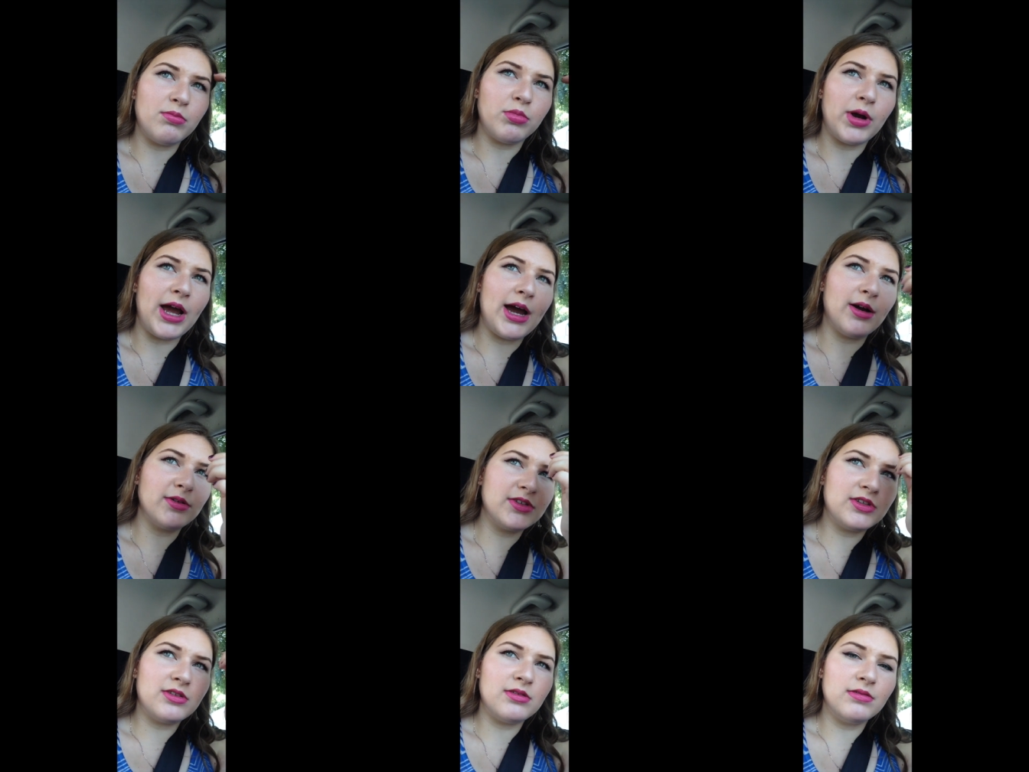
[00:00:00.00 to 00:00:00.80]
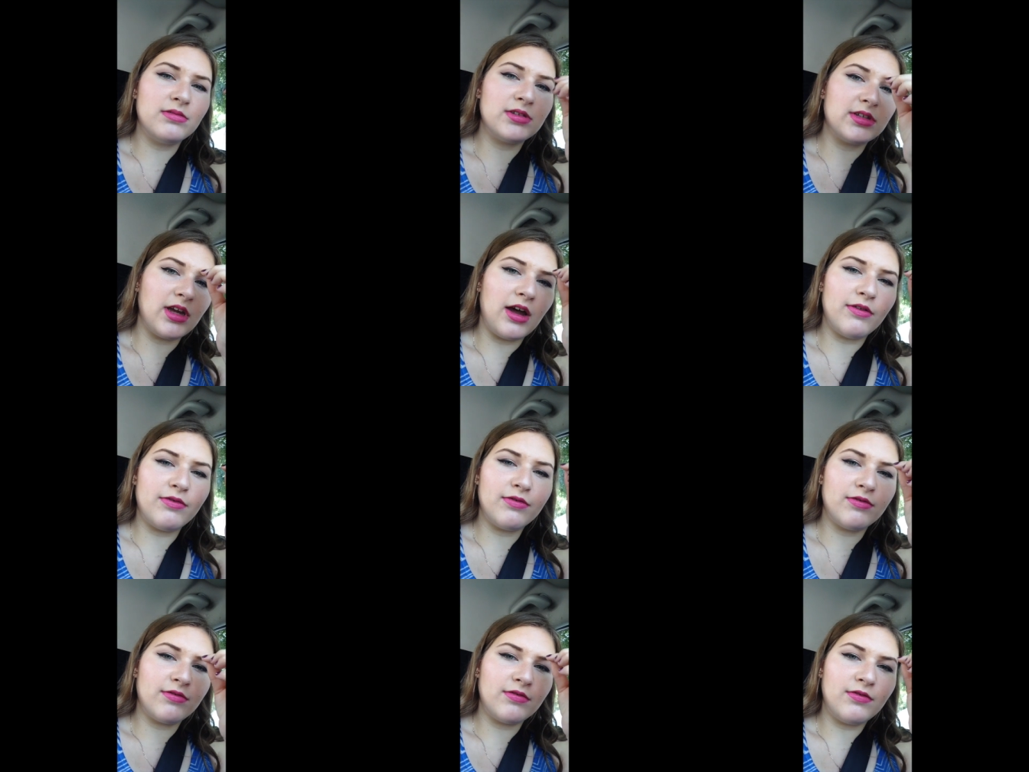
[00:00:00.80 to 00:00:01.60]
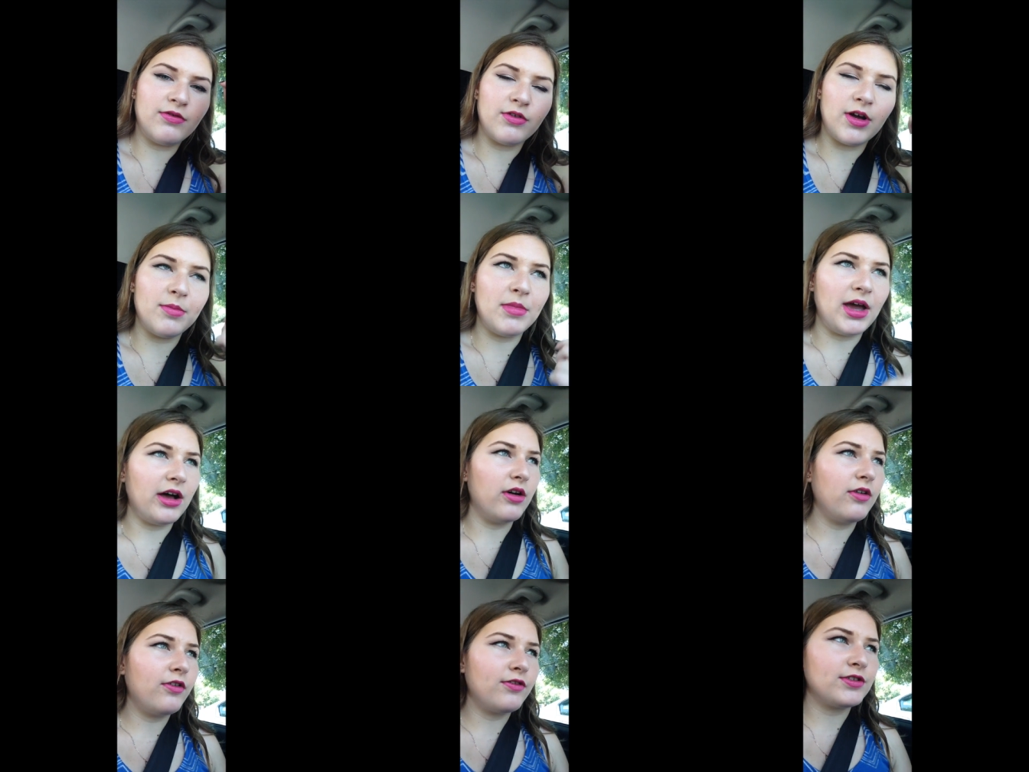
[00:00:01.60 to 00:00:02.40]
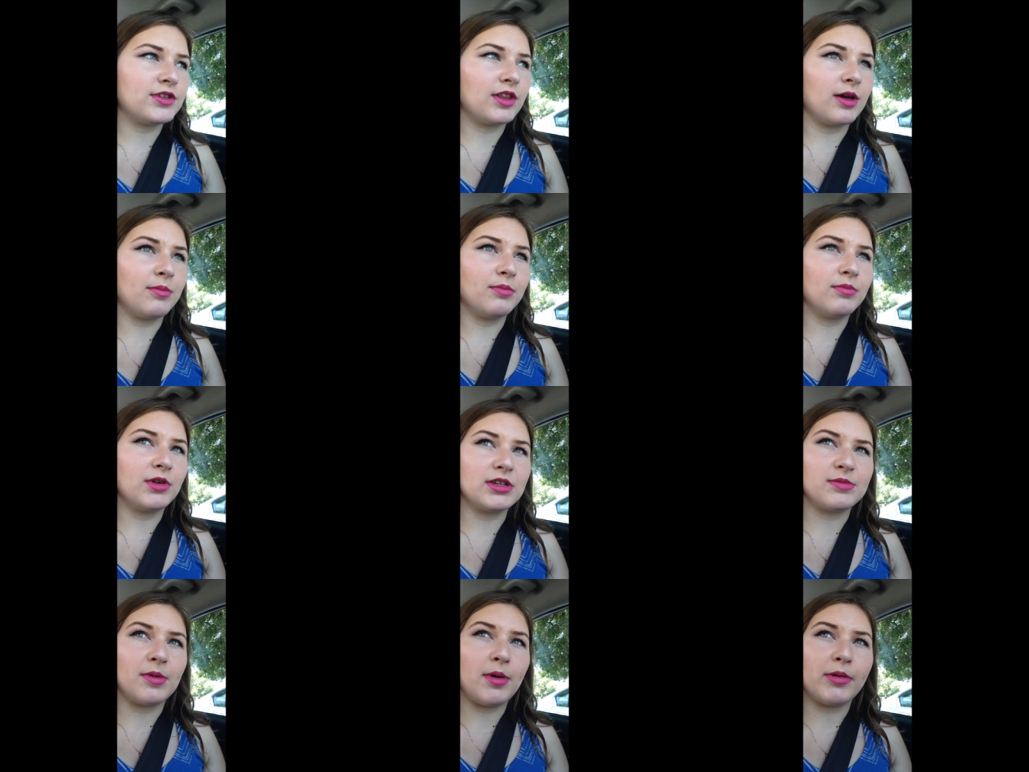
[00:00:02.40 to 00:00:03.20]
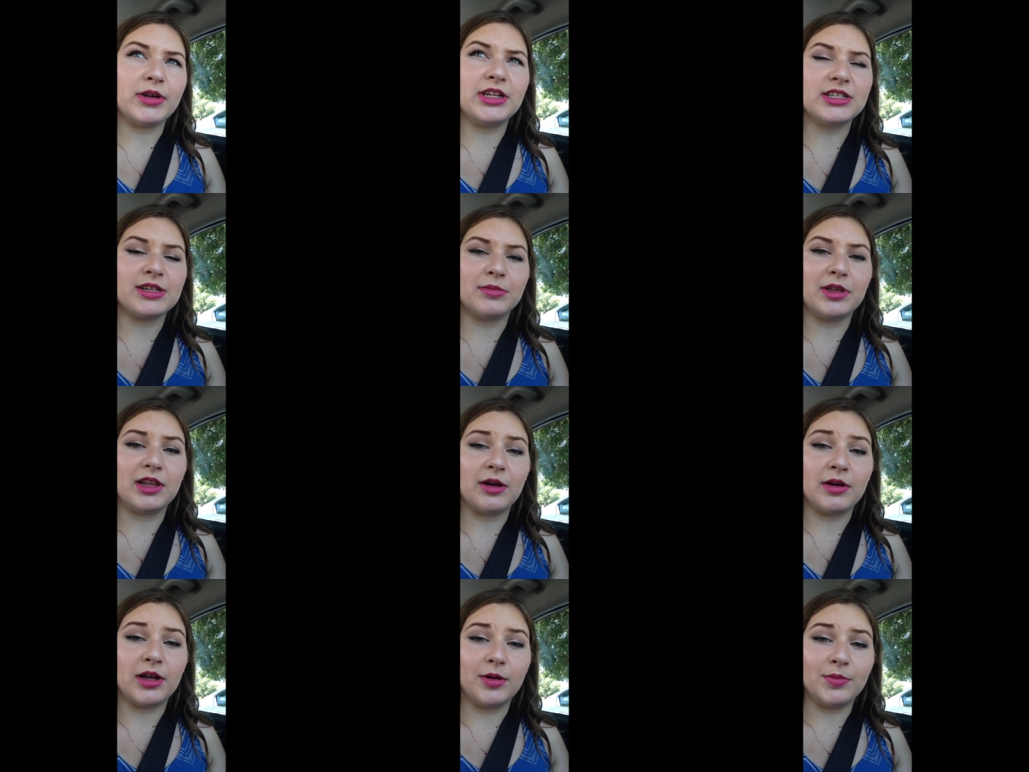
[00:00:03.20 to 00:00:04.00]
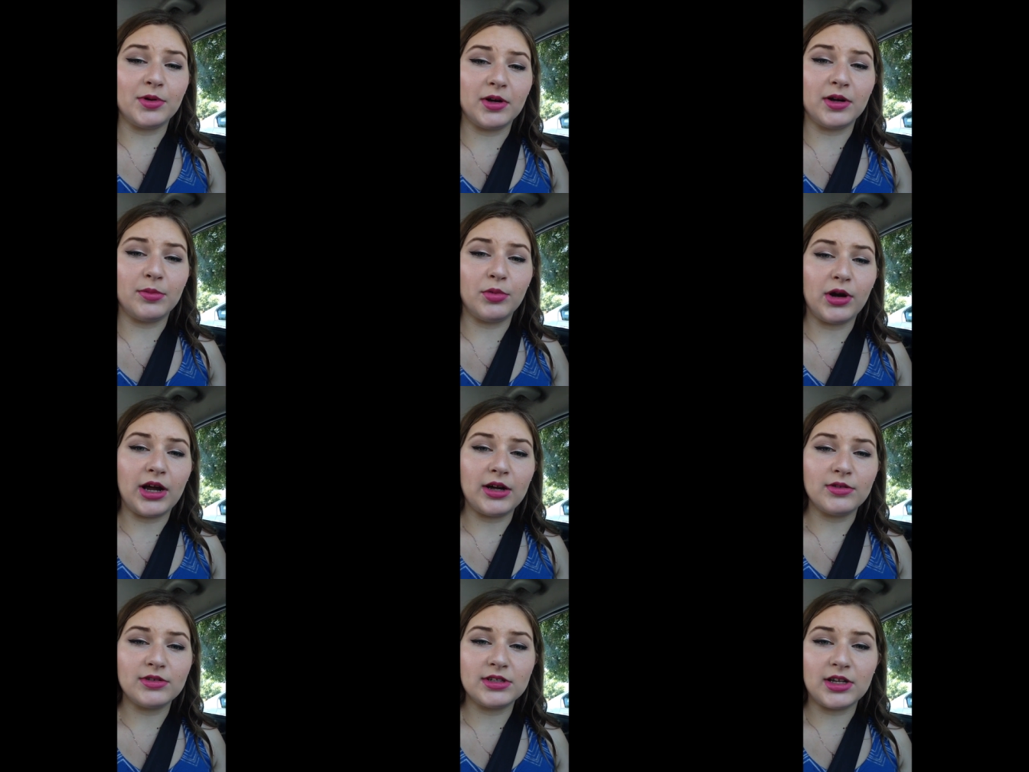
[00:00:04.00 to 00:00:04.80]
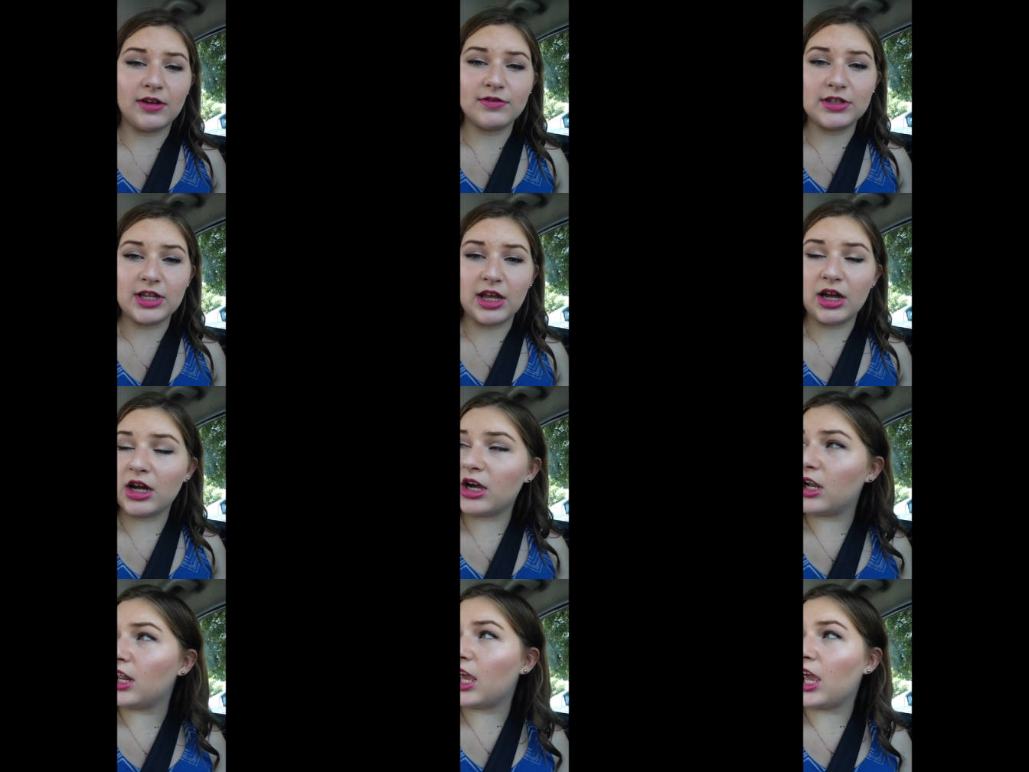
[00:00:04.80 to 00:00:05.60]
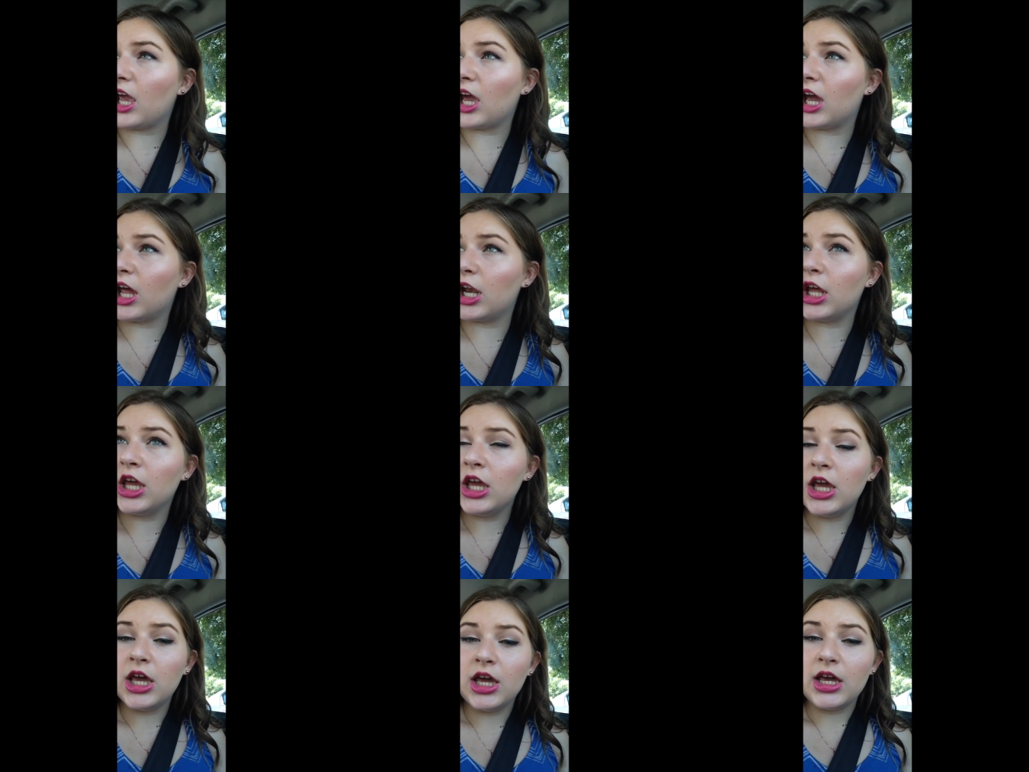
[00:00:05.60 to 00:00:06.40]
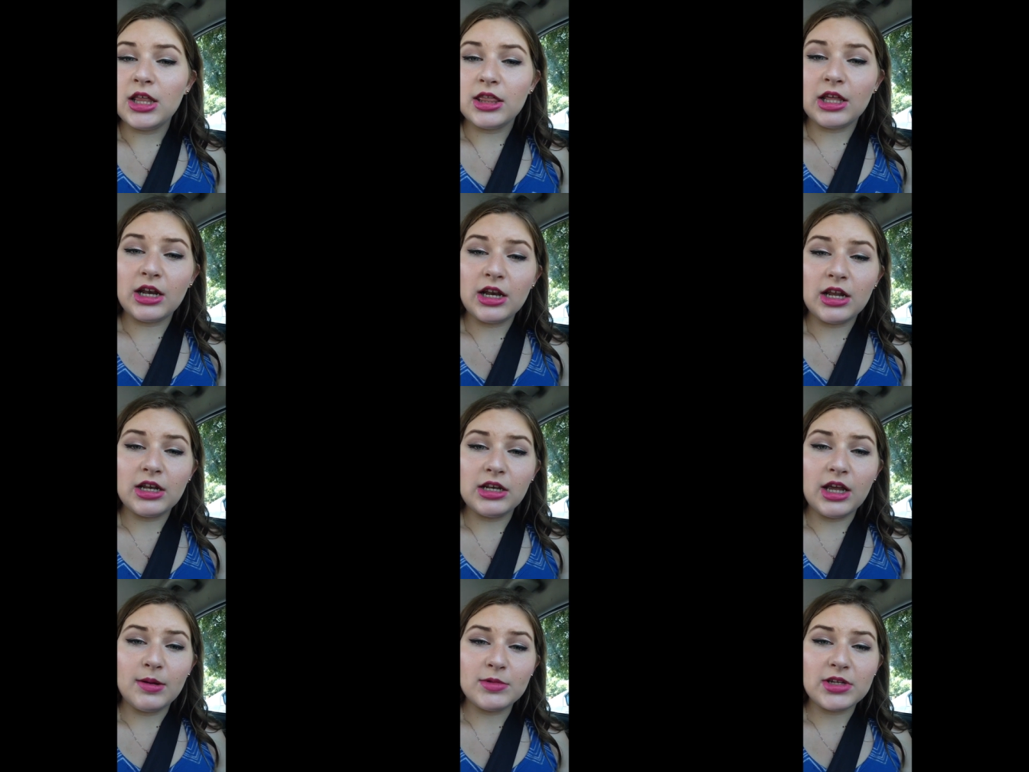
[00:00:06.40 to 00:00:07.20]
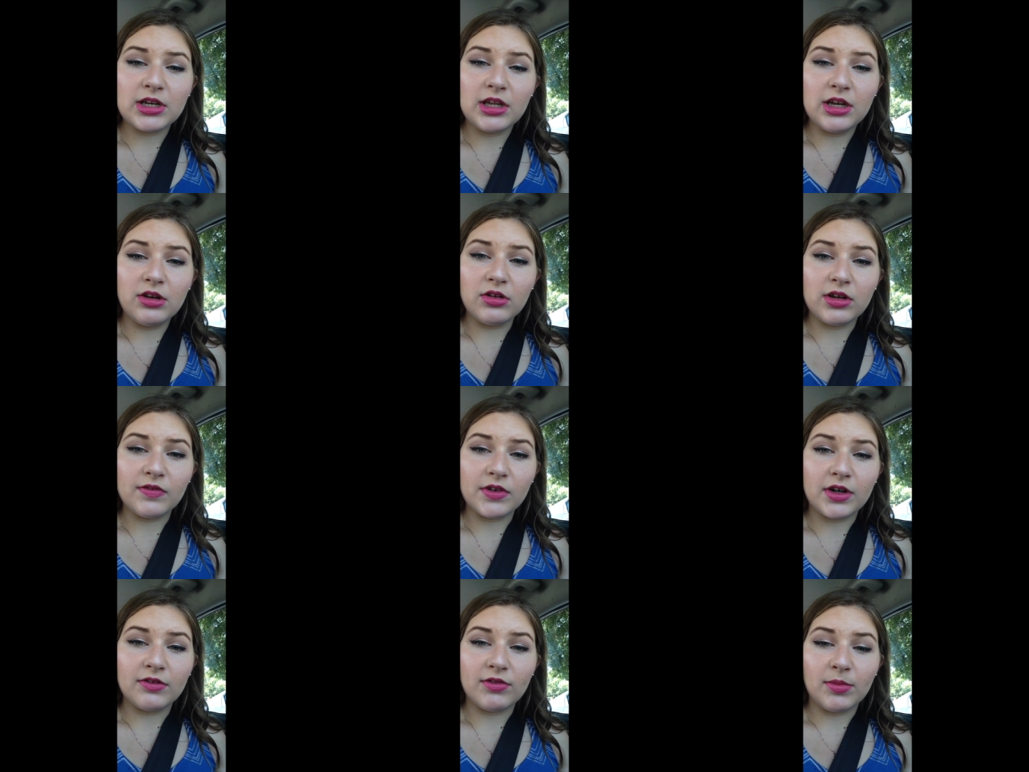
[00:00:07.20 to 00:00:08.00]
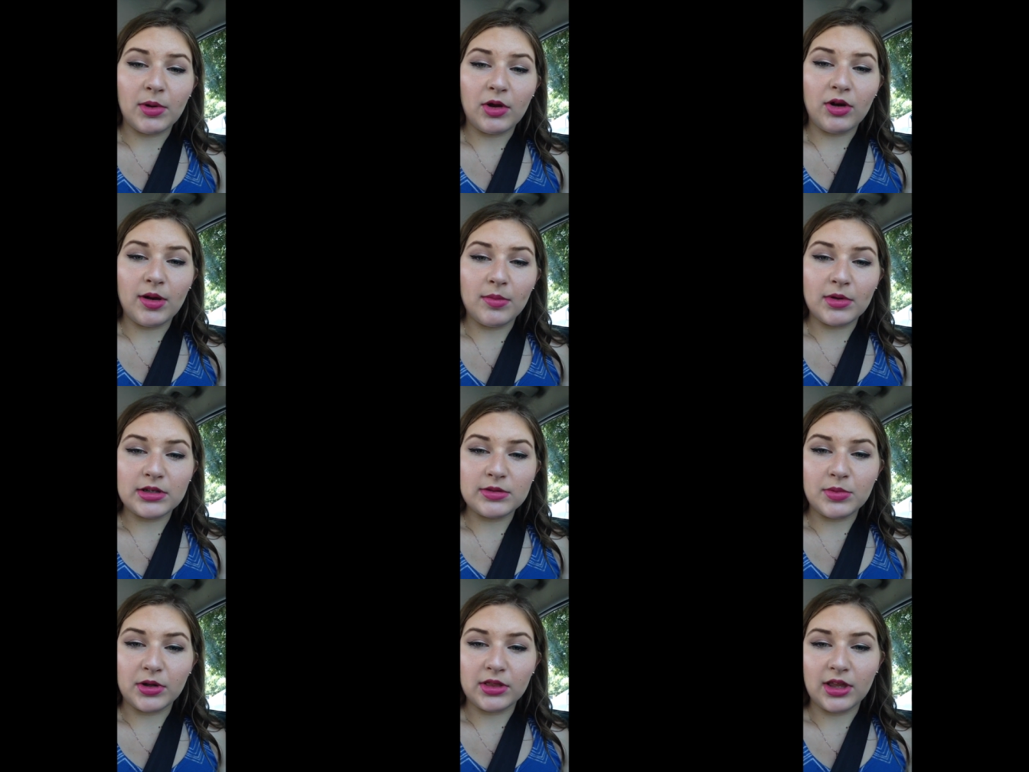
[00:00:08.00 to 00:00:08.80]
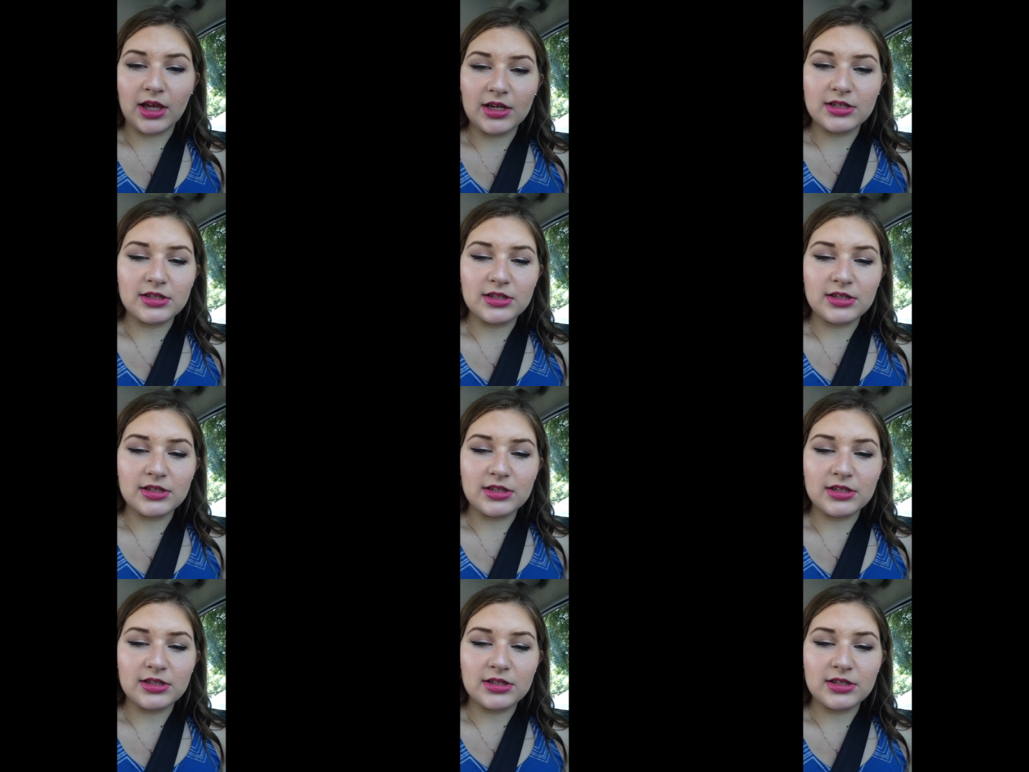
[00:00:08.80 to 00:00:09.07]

brow stuff from e.l.f. so that because my mom needed something that would help her brows stuff stay on, and then an Amazon Kindle gift card for my grandma's birthday.